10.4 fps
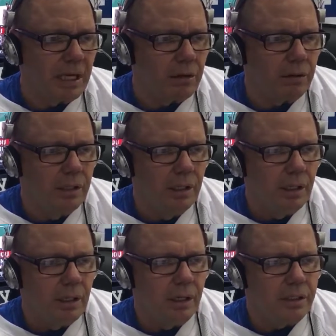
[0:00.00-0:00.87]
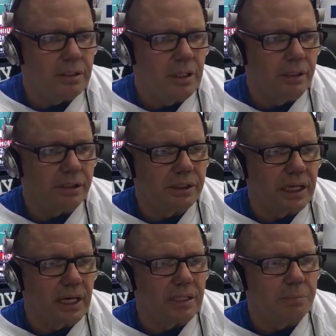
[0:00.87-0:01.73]
out to
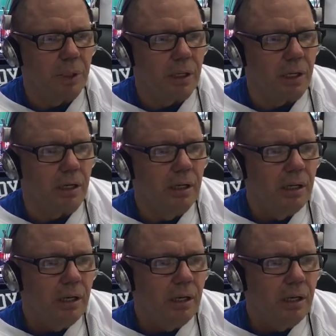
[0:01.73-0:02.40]
understand. But